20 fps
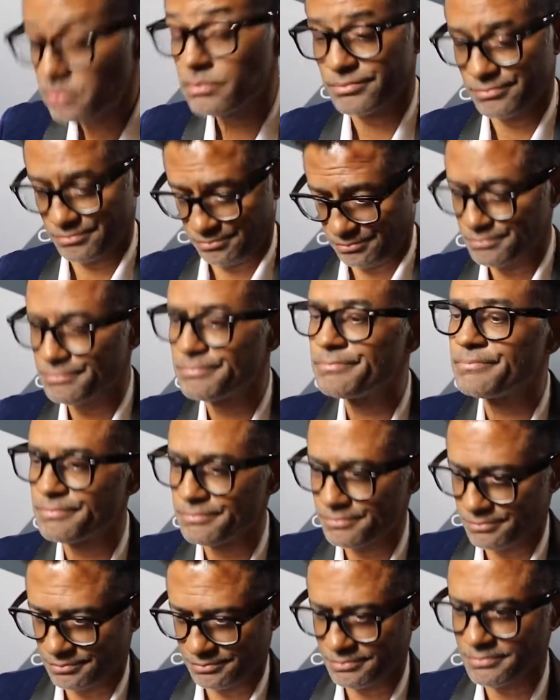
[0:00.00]
to be mindful
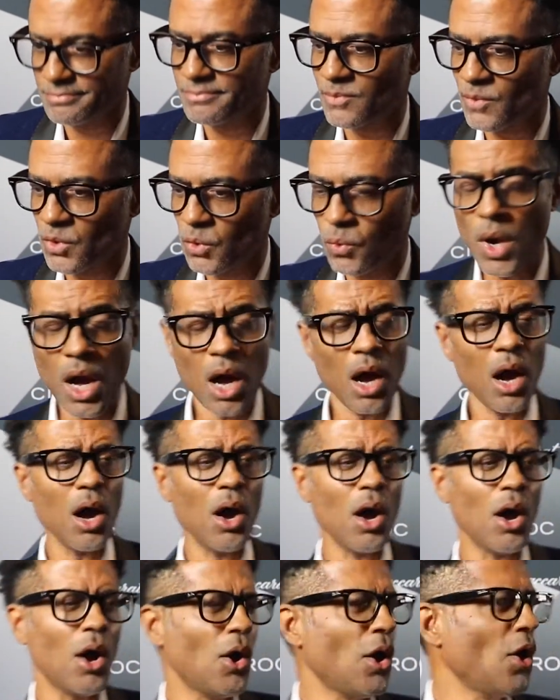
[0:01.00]
of who gets too close
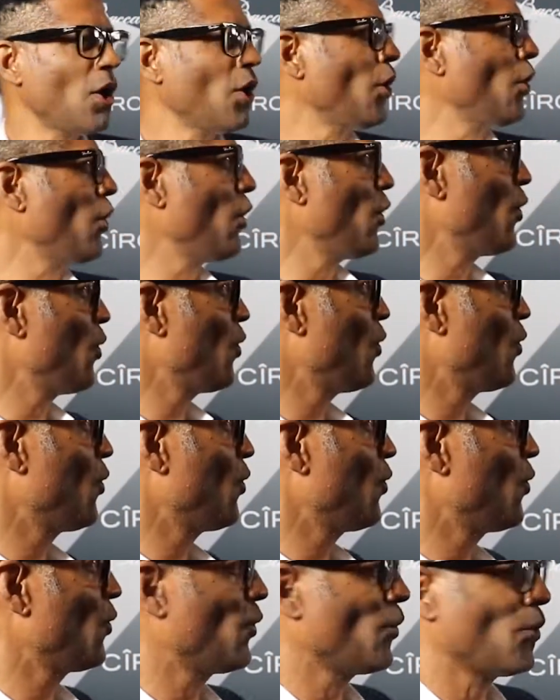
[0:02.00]
to you, and not everybody
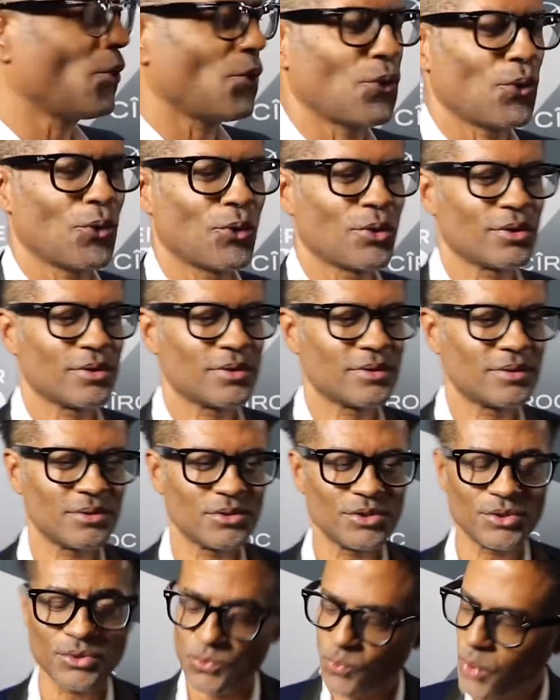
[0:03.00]
deserves a hand
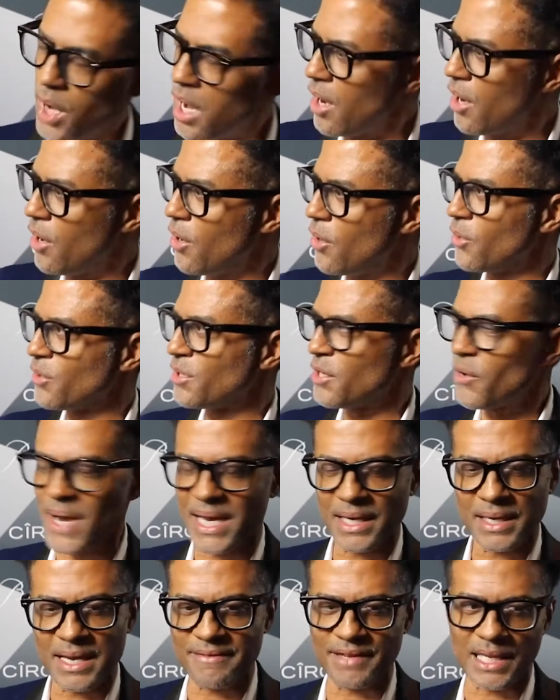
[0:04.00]
on you. Woo! You ain't
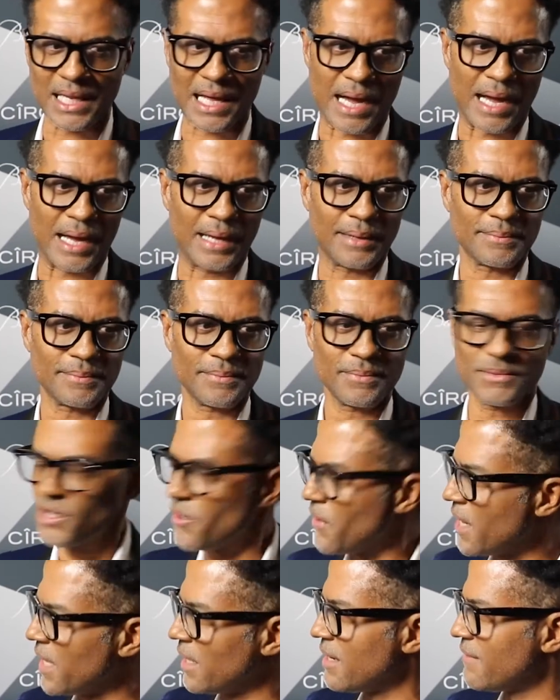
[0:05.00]
never lied. You
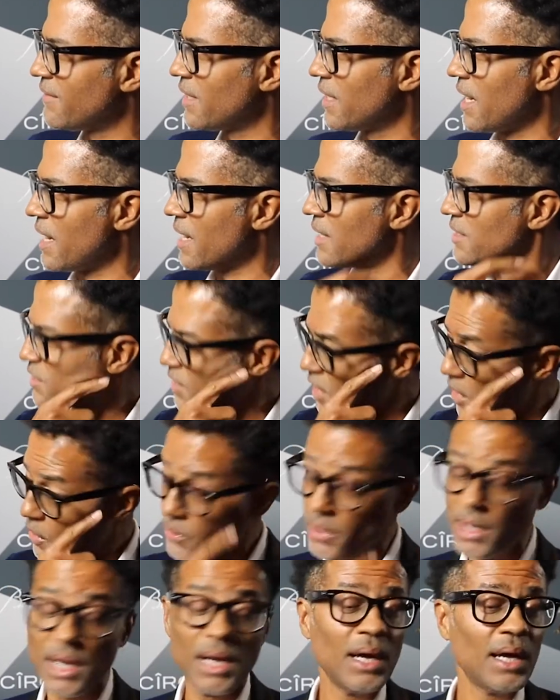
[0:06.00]
ain't never lied. So
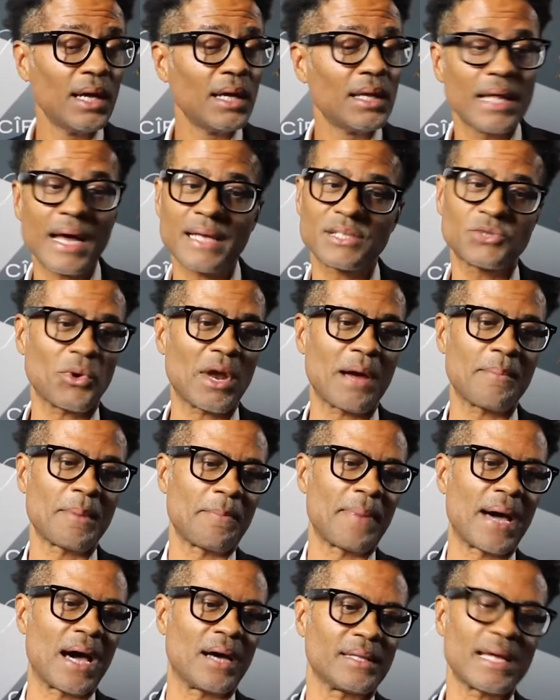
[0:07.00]
that's what I'm
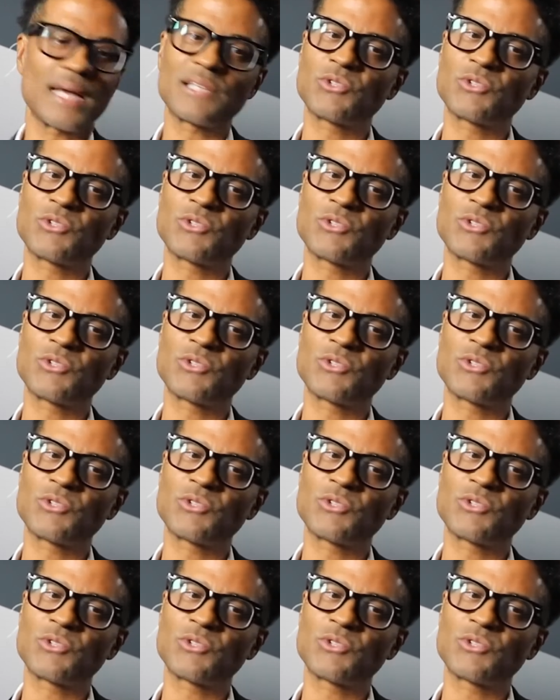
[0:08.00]
about. That's